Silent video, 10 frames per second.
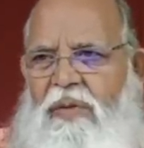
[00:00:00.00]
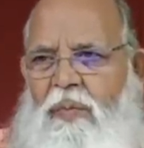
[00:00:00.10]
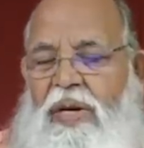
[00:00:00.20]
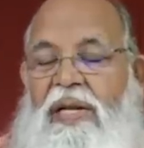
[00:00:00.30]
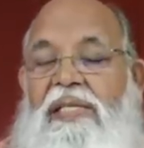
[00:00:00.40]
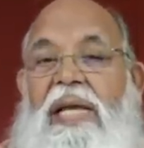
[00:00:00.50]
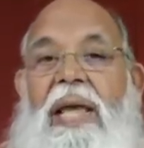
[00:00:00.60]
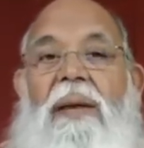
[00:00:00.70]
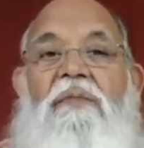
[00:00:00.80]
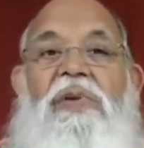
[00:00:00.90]
but the
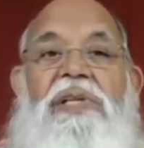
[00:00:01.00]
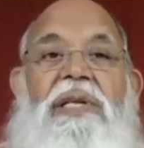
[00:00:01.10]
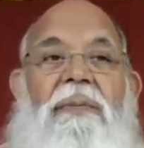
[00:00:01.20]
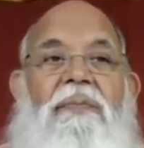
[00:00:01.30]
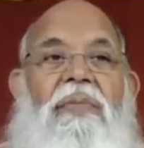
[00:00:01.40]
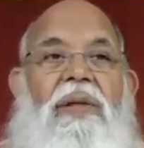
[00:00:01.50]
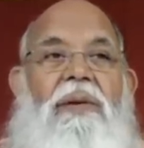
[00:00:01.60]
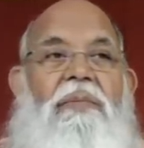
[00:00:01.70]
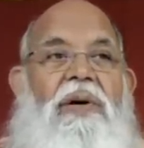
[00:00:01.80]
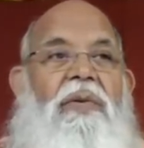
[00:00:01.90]
same wisdom,
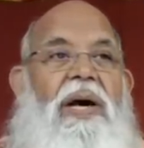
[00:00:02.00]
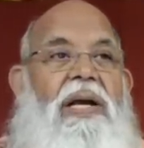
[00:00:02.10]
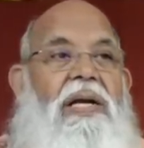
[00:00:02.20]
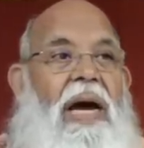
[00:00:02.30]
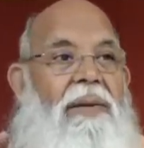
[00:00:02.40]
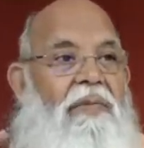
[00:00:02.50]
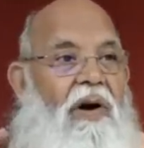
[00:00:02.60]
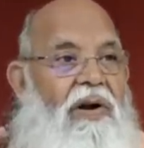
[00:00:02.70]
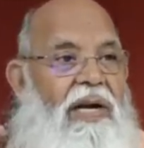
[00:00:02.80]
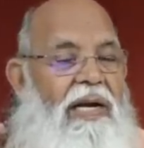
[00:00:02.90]
Bhagavan Ram
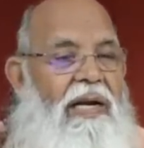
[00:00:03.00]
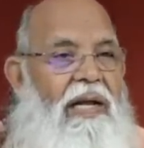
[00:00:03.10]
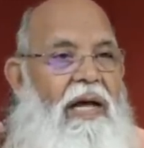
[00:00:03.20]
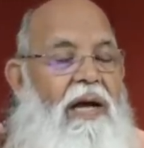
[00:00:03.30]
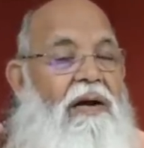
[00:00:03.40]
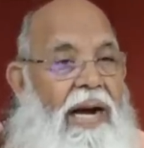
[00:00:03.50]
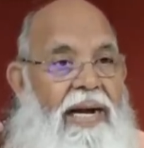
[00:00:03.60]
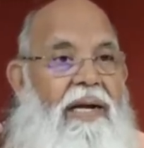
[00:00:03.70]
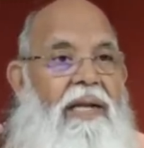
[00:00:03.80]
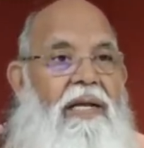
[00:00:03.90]
got it
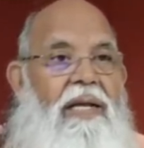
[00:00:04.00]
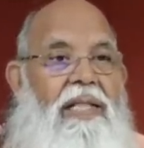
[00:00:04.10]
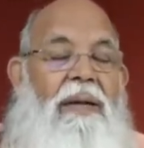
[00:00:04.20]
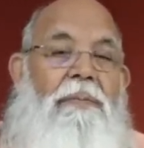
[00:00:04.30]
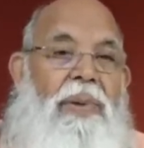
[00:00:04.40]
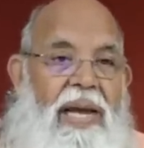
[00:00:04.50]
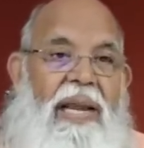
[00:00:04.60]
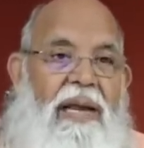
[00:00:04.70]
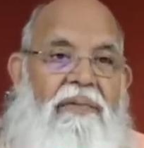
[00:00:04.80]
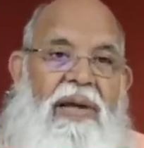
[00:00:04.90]
right in the
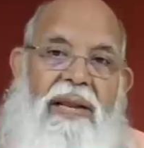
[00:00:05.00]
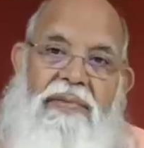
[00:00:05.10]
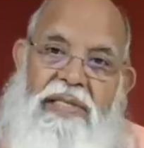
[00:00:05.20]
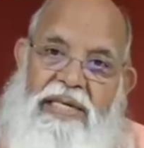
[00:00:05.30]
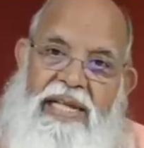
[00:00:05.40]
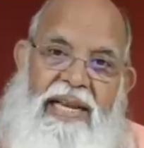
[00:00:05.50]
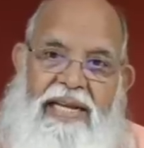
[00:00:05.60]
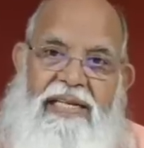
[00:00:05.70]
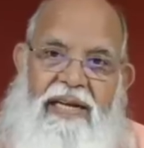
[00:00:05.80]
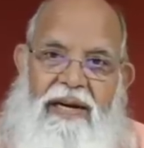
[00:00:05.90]
beginning when he was a
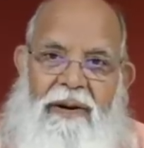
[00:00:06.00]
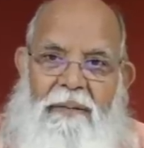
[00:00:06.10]
teenager.